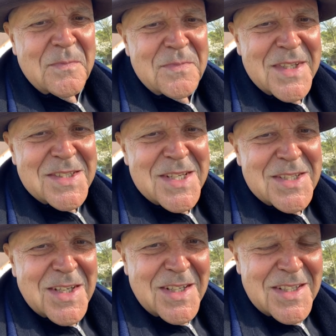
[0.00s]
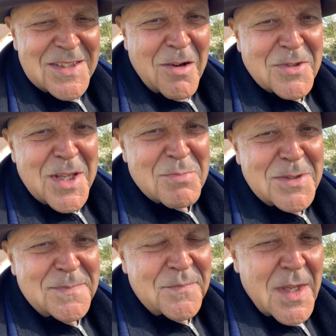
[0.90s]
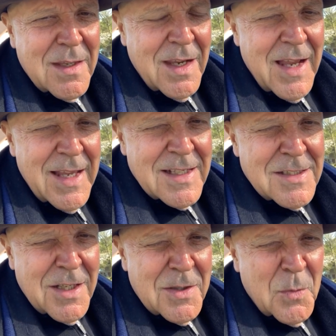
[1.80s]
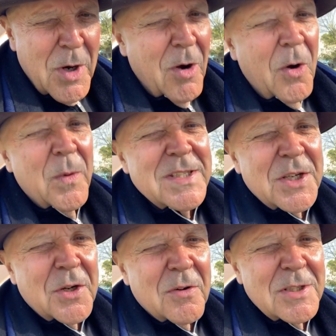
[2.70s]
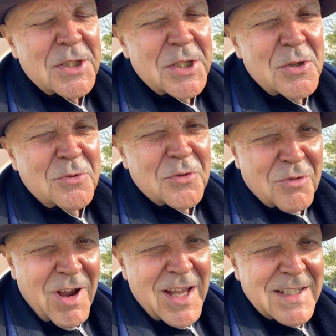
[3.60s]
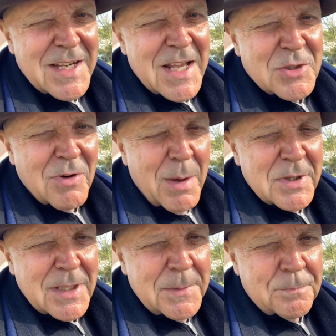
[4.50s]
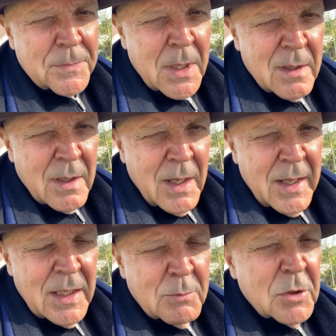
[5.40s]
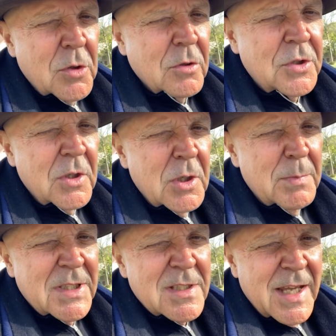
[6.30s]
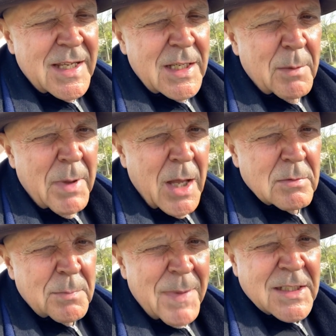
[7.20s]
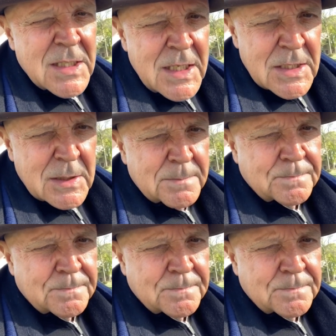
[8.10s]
This is Dr. Gibson, and we're always encouraging you to try naturopathy. And I'm going to talk to you a little bit today about magnesium.